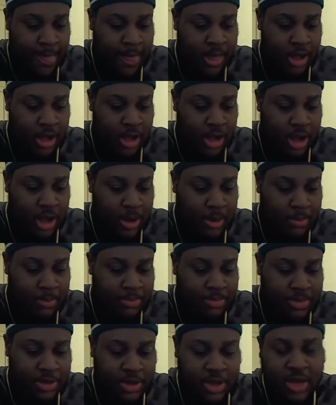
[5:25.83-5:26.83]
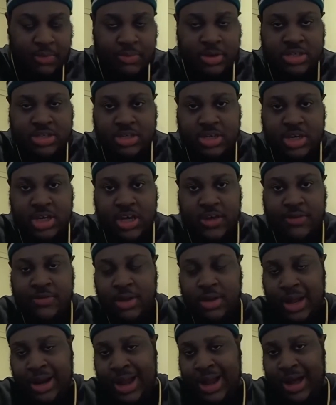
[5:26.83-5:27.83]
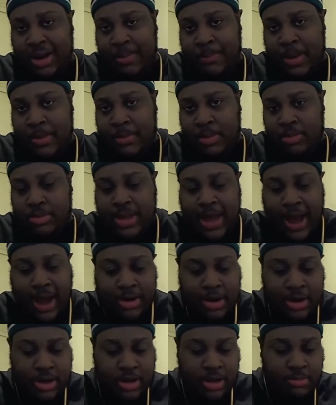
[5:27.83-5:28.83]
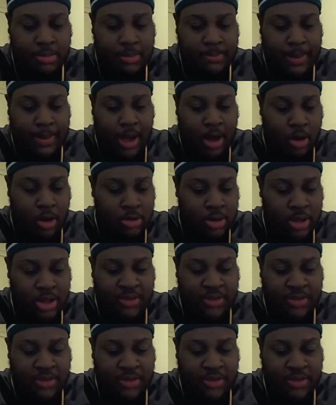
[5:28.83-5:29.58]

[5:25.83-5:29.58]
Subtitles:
He received, a lot of people doubted him about